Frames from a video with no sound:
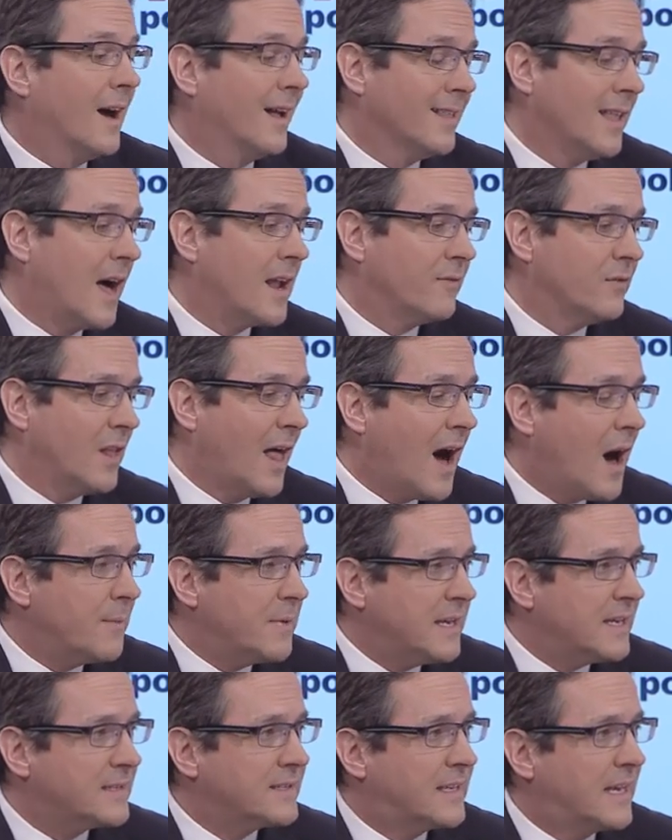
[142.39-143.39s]
a lot of
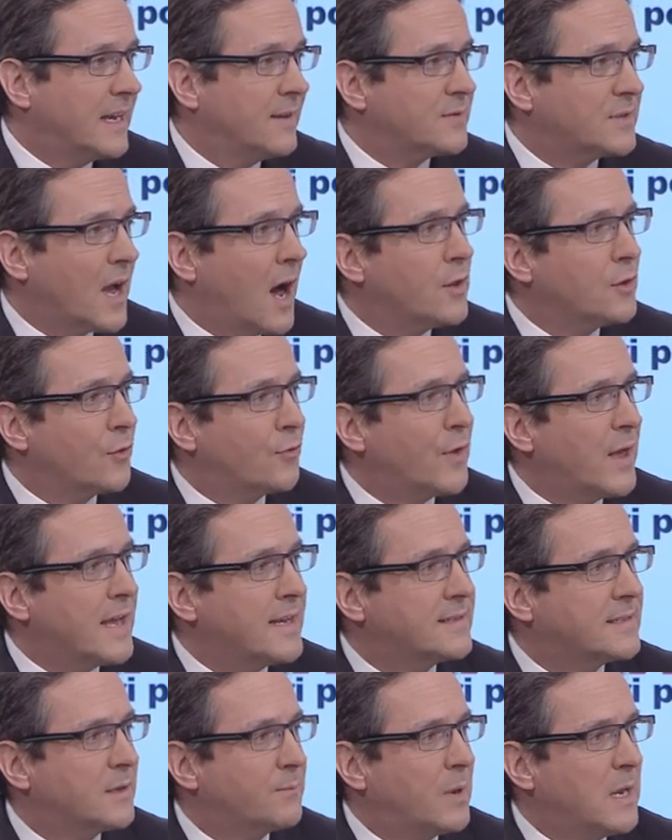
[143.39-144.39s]
lobbyist gifts, other
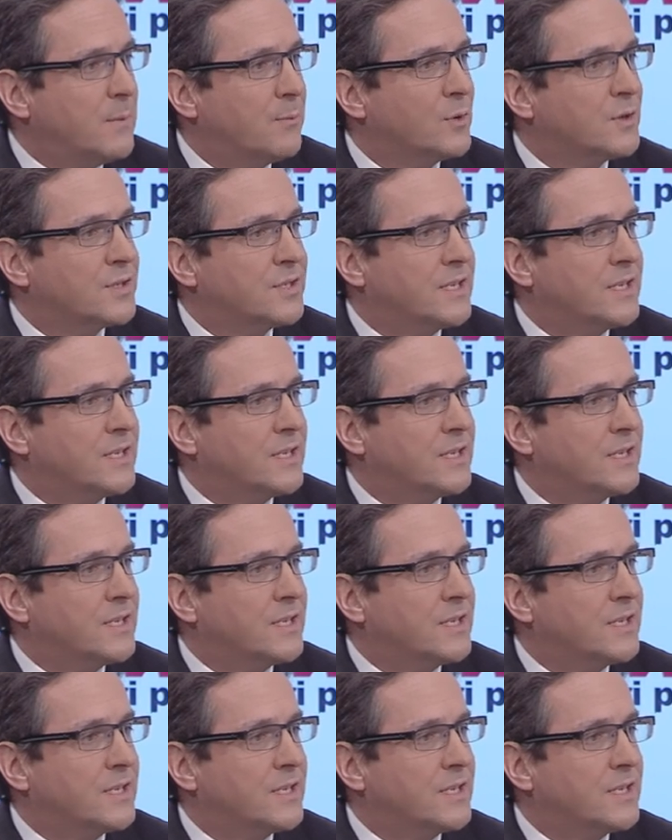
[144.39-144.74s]
things that people